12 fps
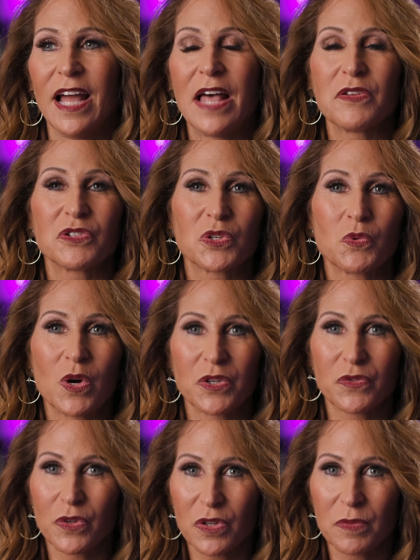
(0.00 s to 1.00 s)
and there's a
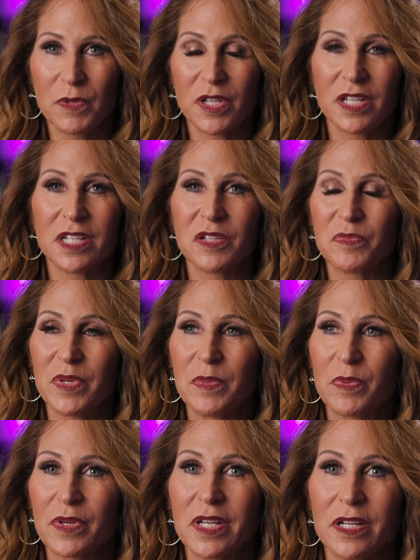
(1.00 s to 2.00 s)
wonderful community of
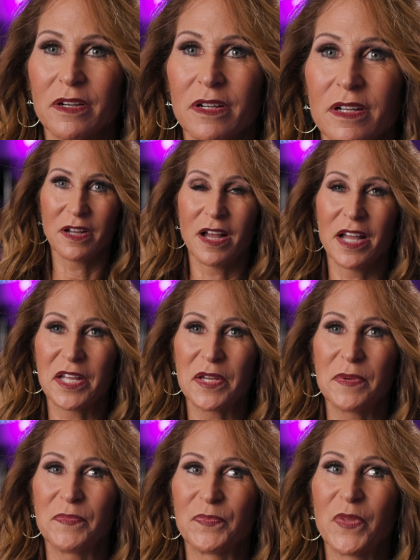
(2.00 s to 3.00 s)
people here. I
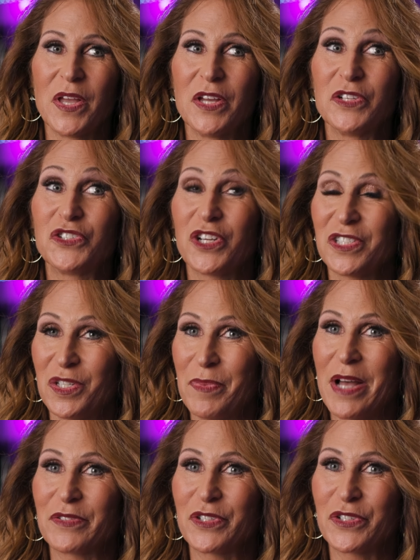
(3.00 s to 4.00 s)
am just
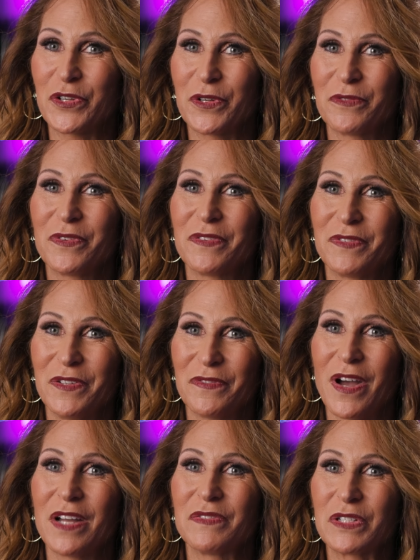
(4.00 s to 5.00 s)
about to turn
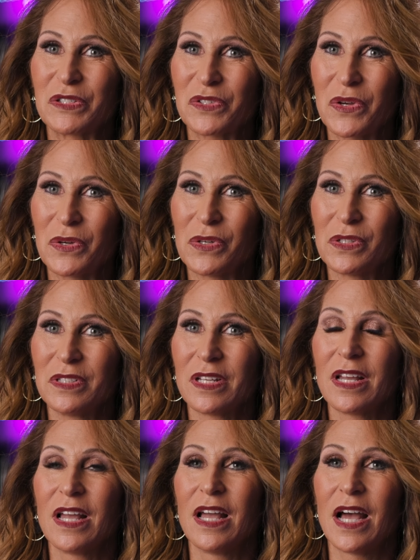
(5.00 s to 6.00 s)
55 years old.
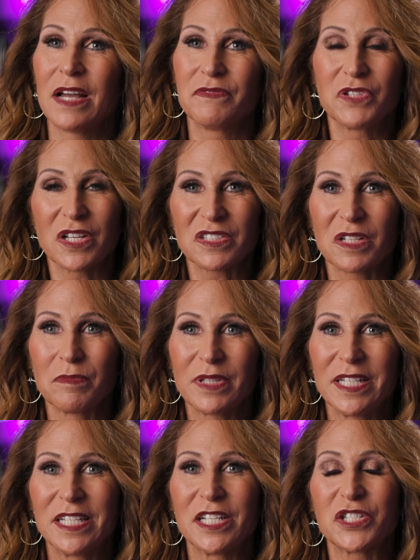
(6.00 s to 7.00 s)
I've just completed a